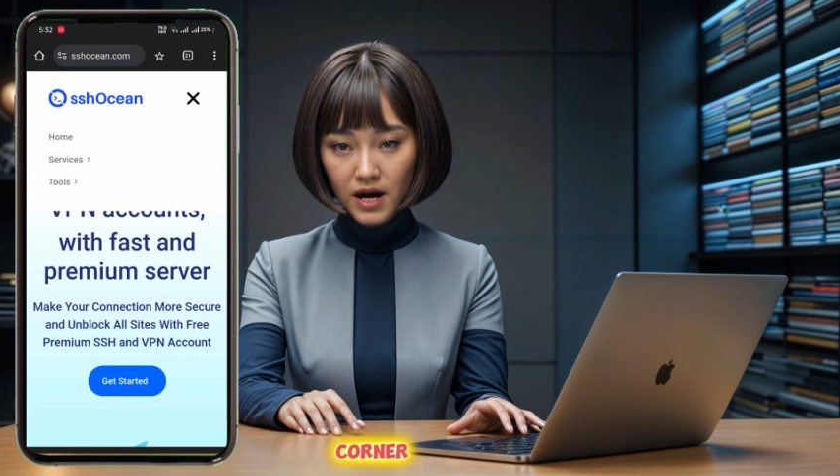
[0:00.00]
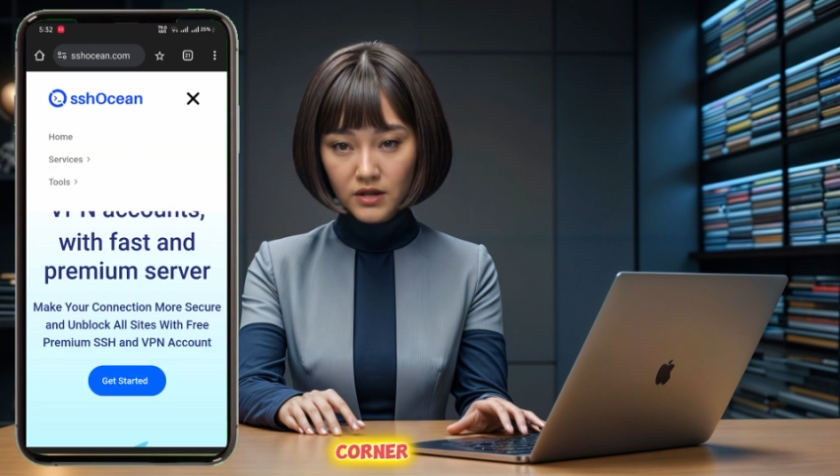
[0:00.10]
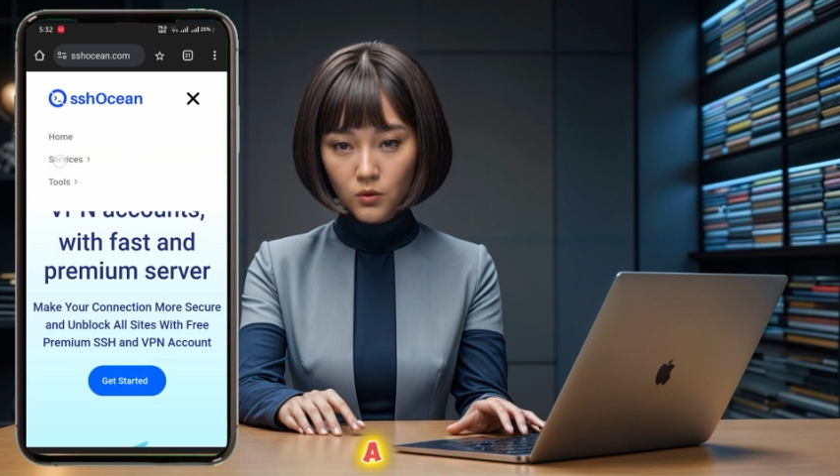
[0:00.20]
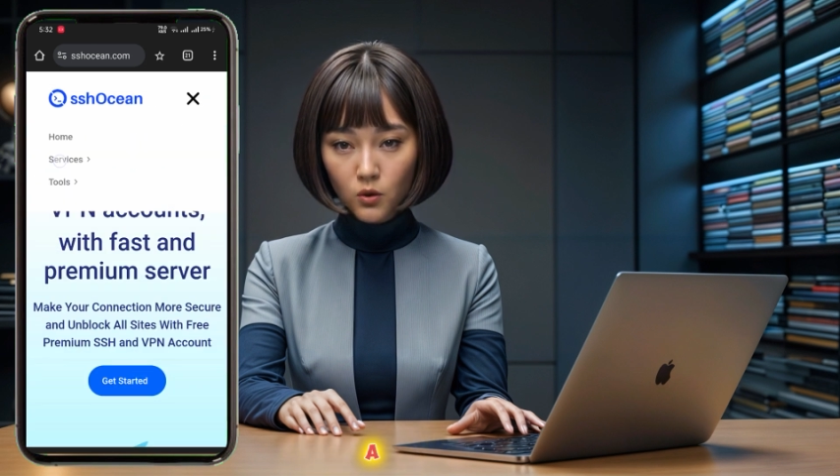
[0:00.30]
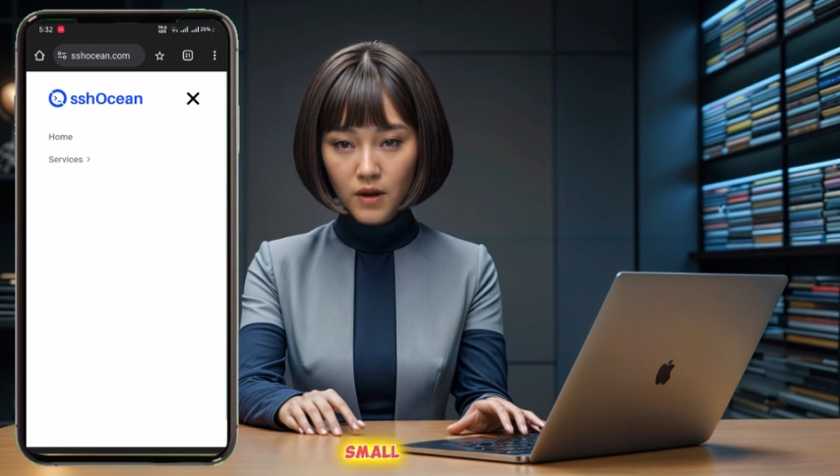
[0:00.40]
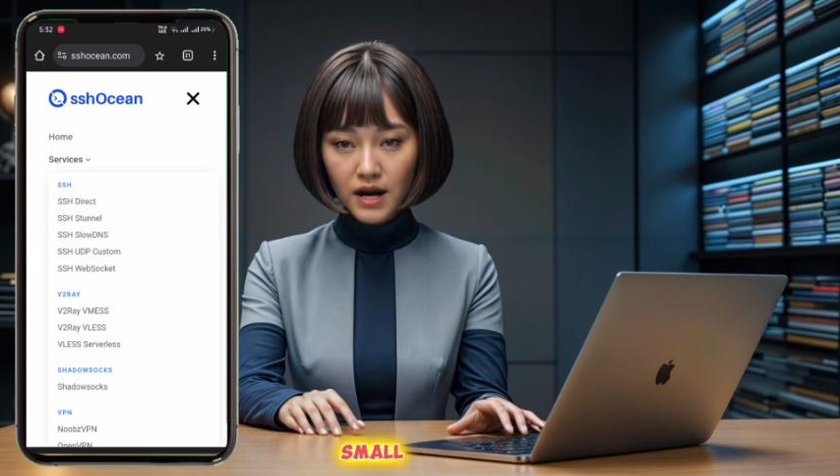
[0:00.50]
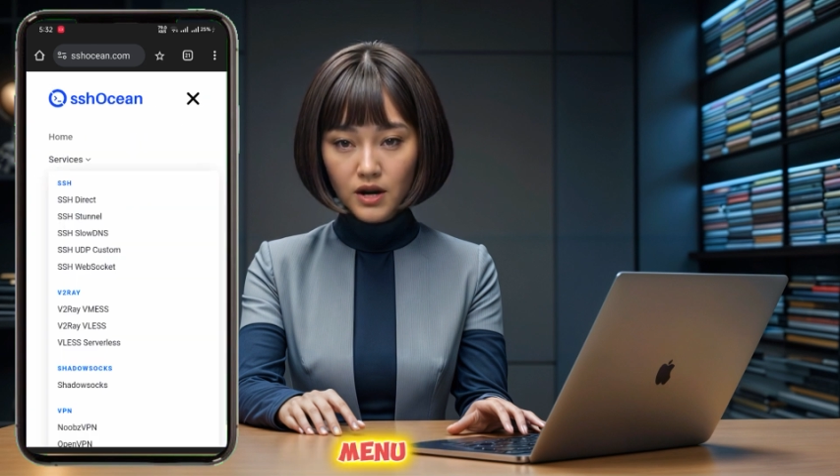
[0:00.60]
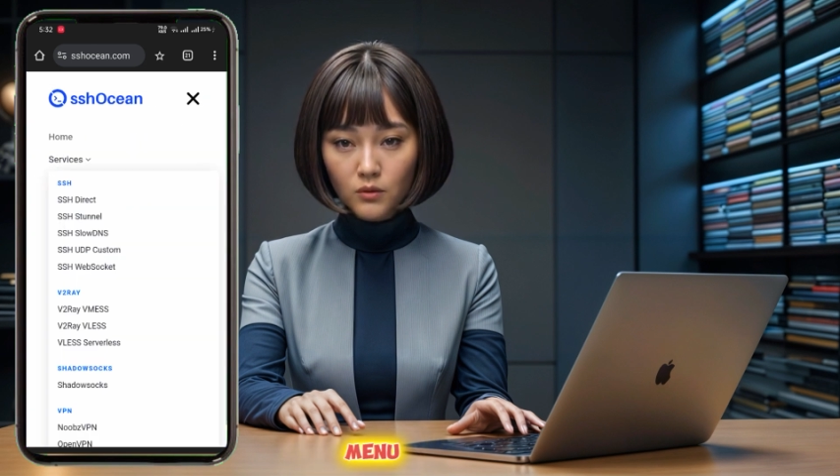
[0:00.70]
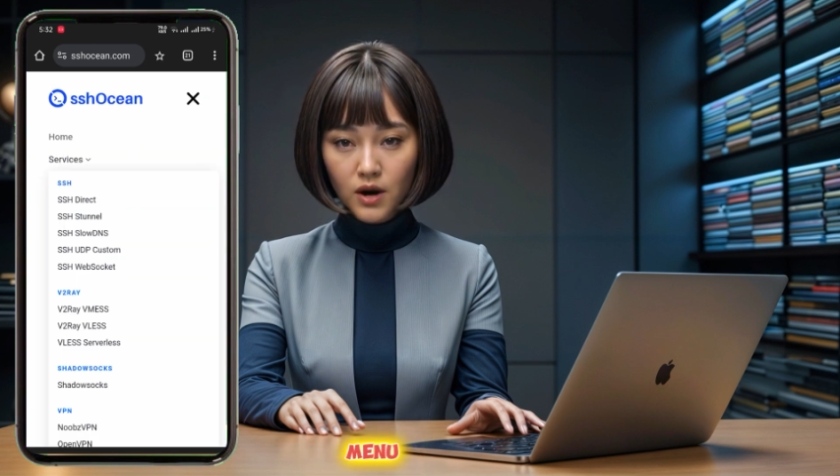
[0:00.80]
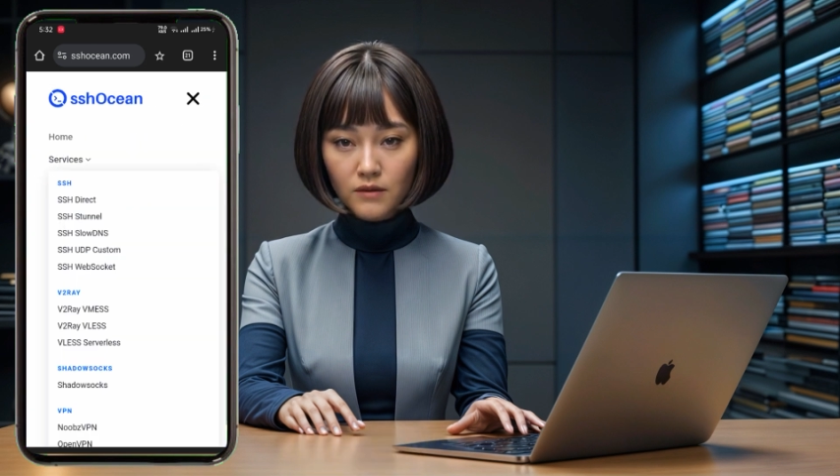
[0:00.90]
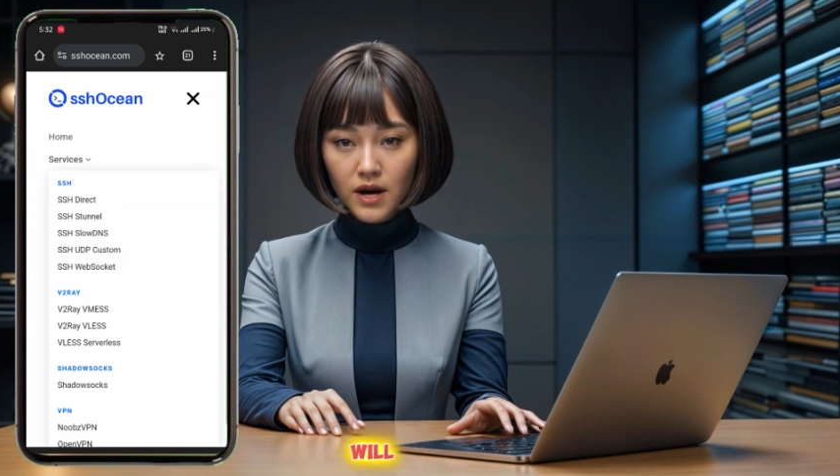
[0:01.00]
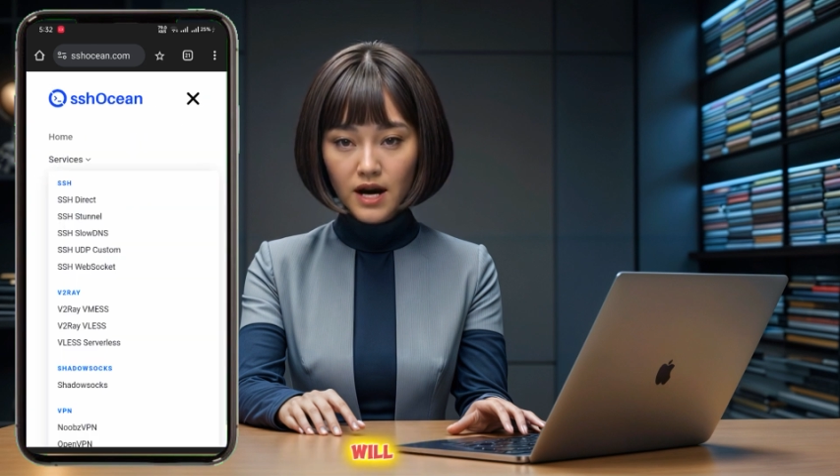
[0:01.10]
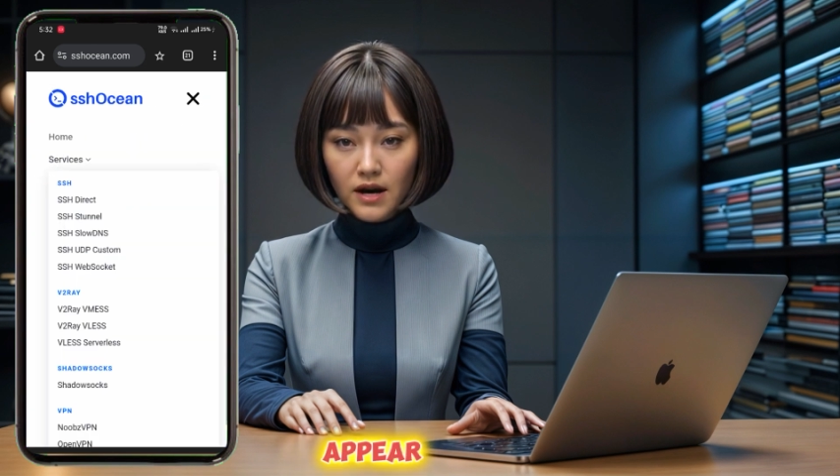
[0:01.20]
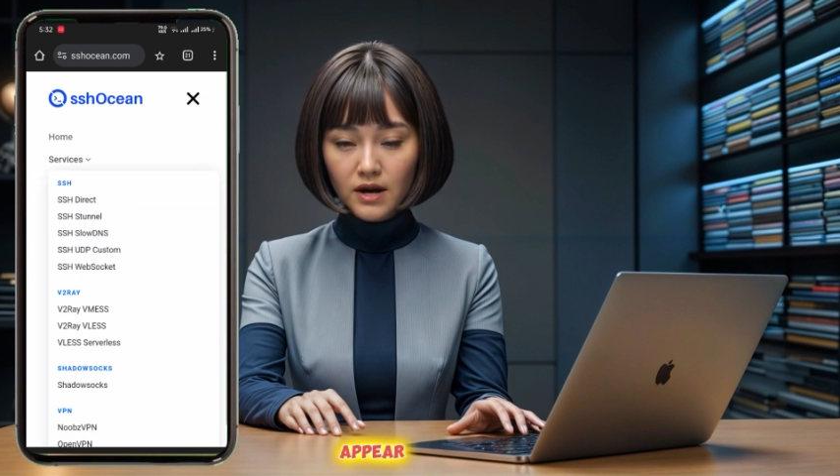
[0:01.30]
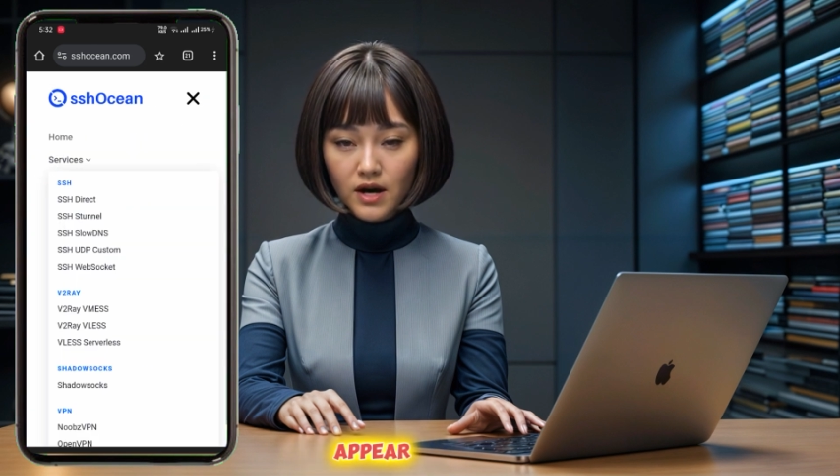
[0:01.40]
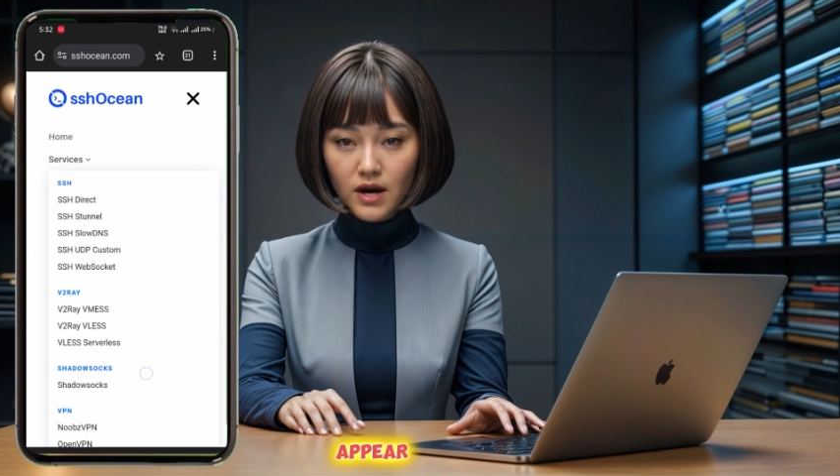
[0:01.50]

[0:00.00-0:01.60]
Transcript: A small menu will appear.